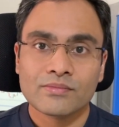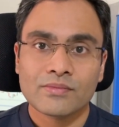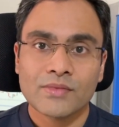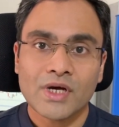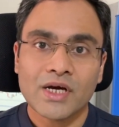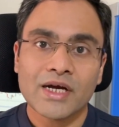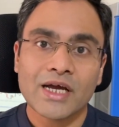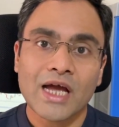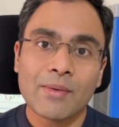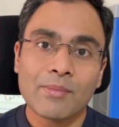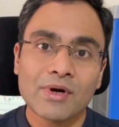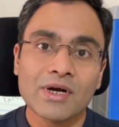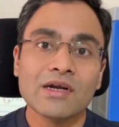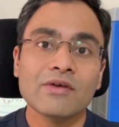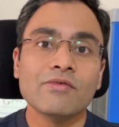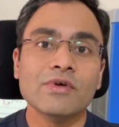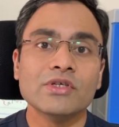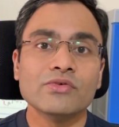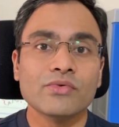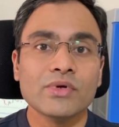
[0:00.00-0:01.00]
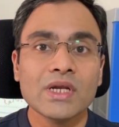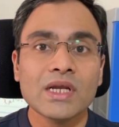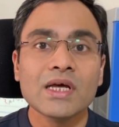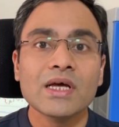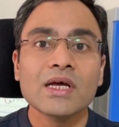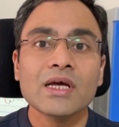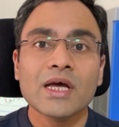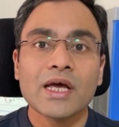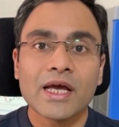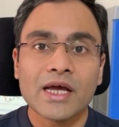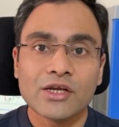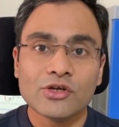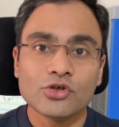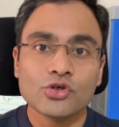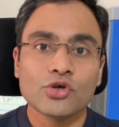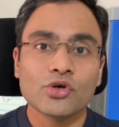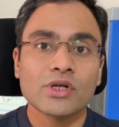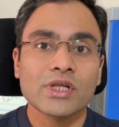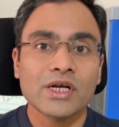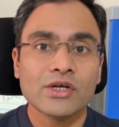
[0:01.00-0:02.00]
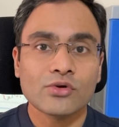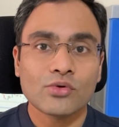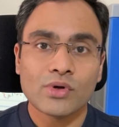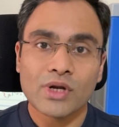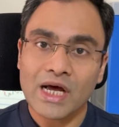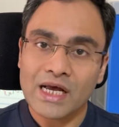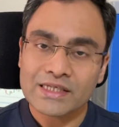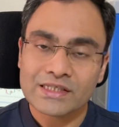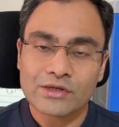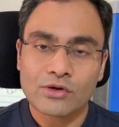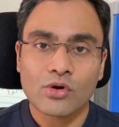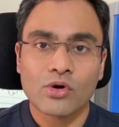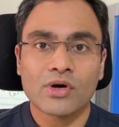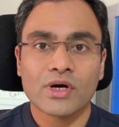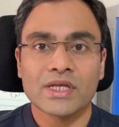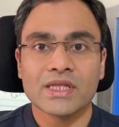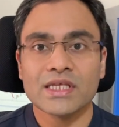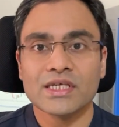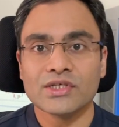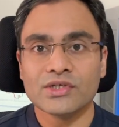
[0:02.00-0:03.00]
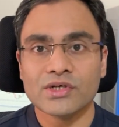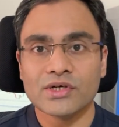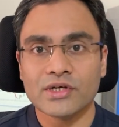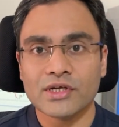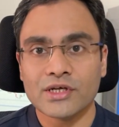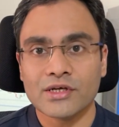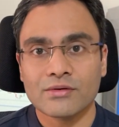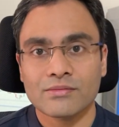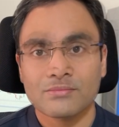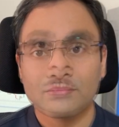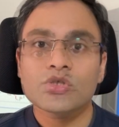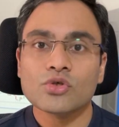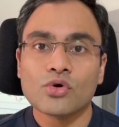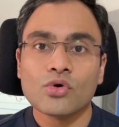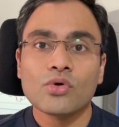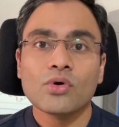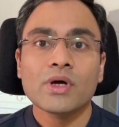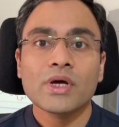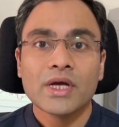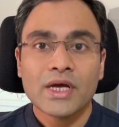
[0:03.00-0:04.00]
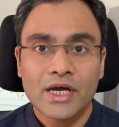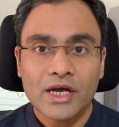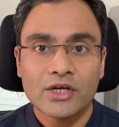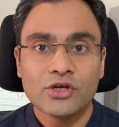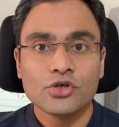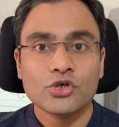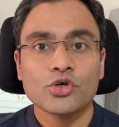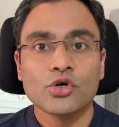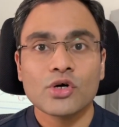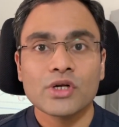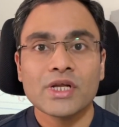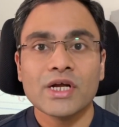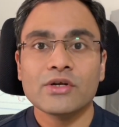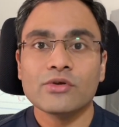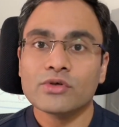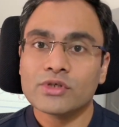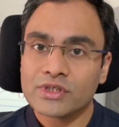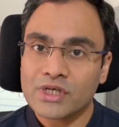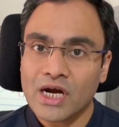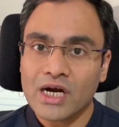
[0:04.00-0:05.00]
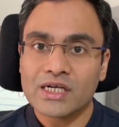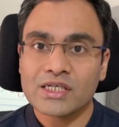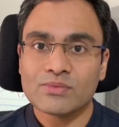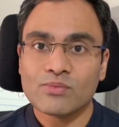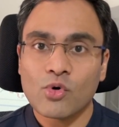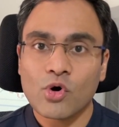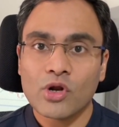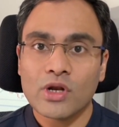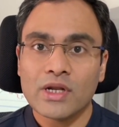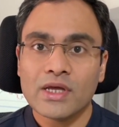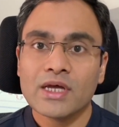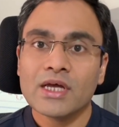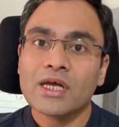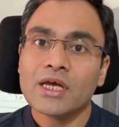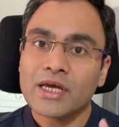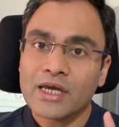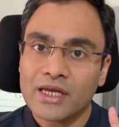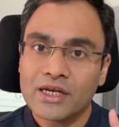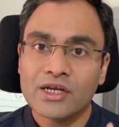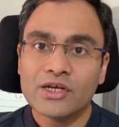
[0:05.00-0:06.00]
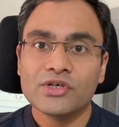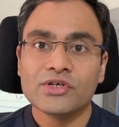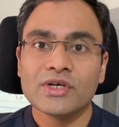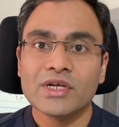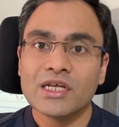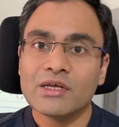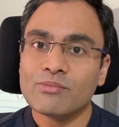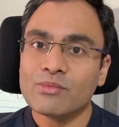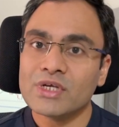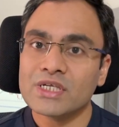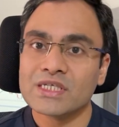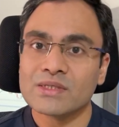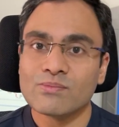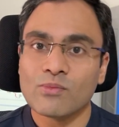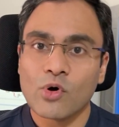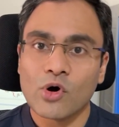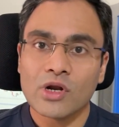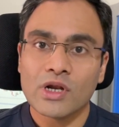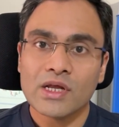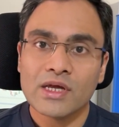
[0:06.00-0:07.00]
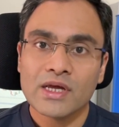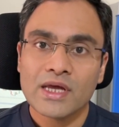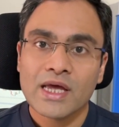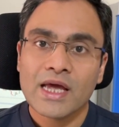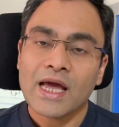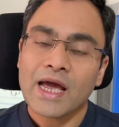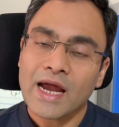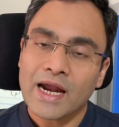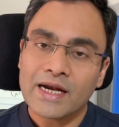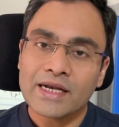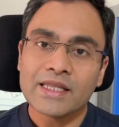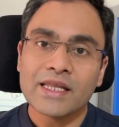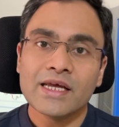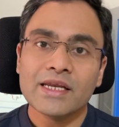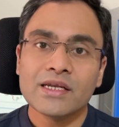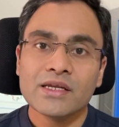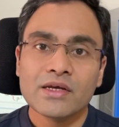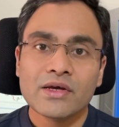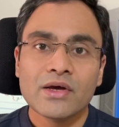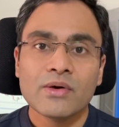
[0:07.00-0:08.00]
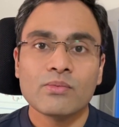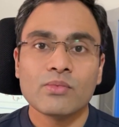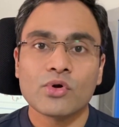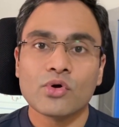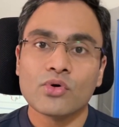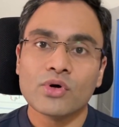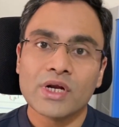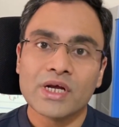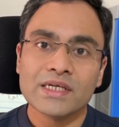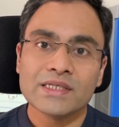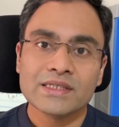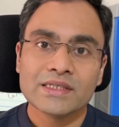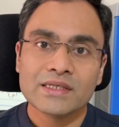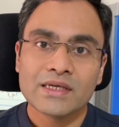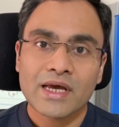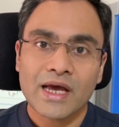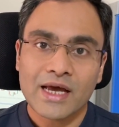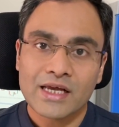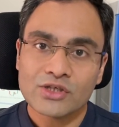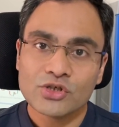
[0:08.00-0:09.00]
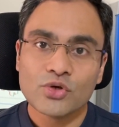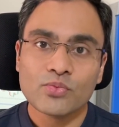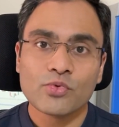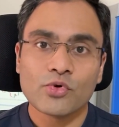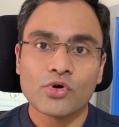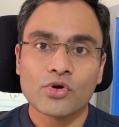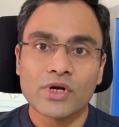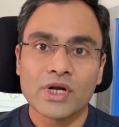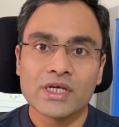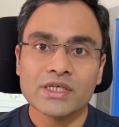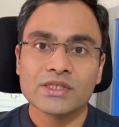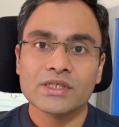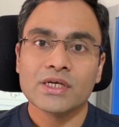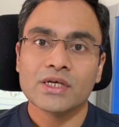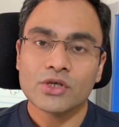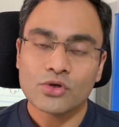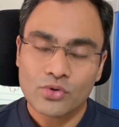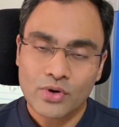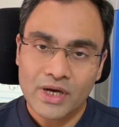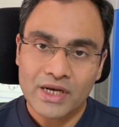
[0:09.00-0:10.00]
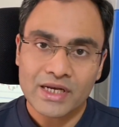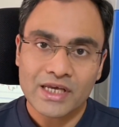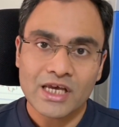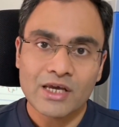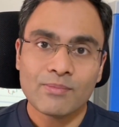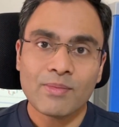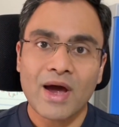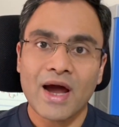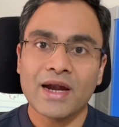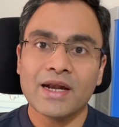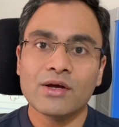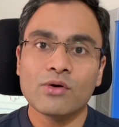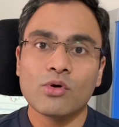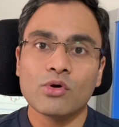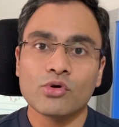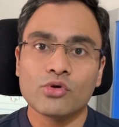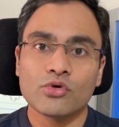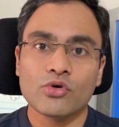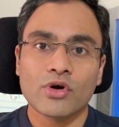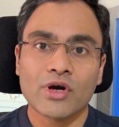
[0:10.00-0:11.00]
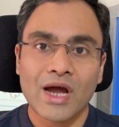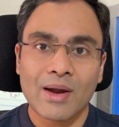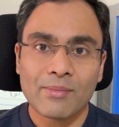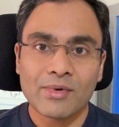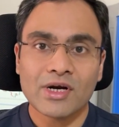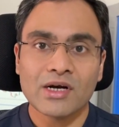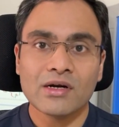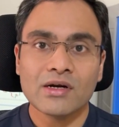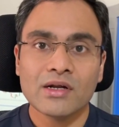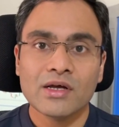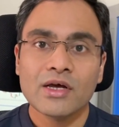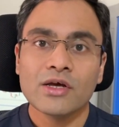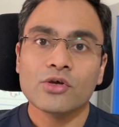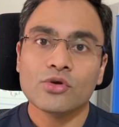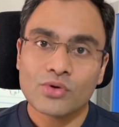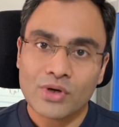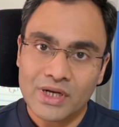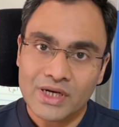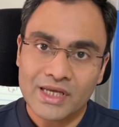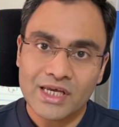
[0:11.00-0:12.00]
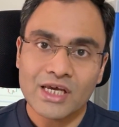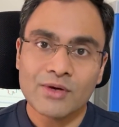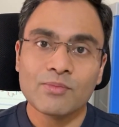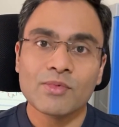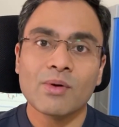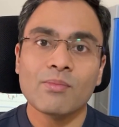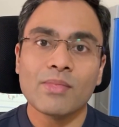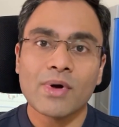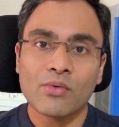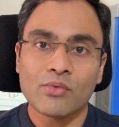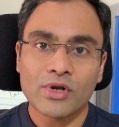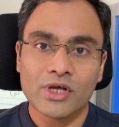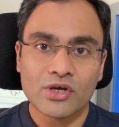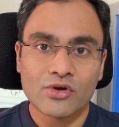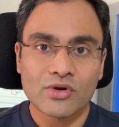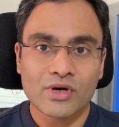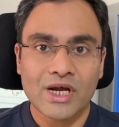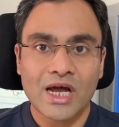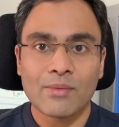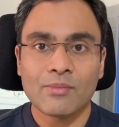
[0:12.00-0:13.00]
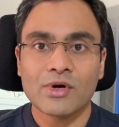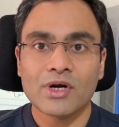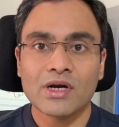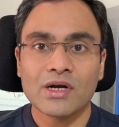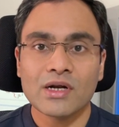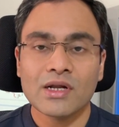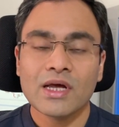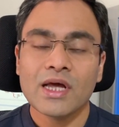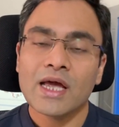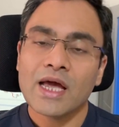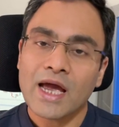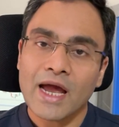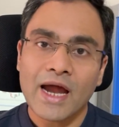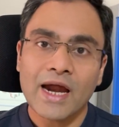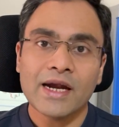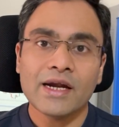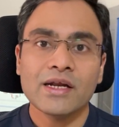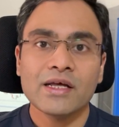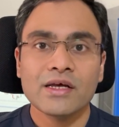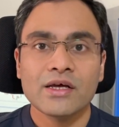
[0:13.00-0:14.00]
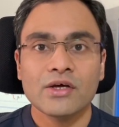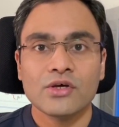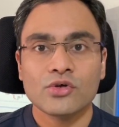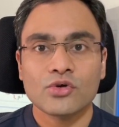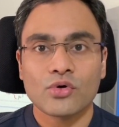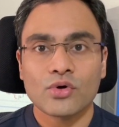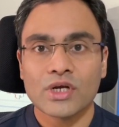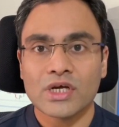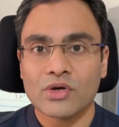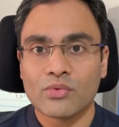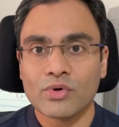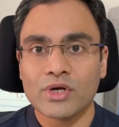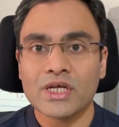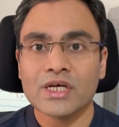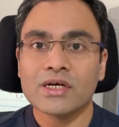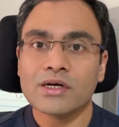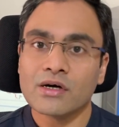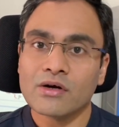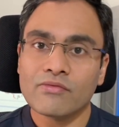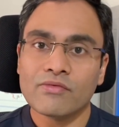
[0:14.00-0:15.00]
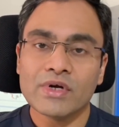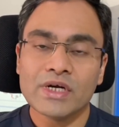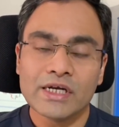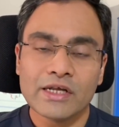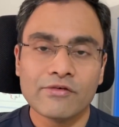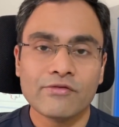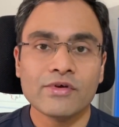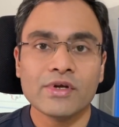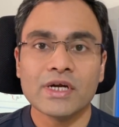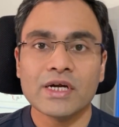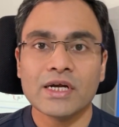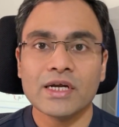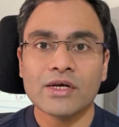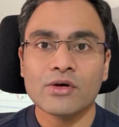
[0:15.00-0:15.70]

A capital which will ensure that you last long in this journey. So ensure that you start small, initially miss small, and then progress. As you progress, you can keep adding on to your capital, you can keep compounding your capital, and your equity curve will definitely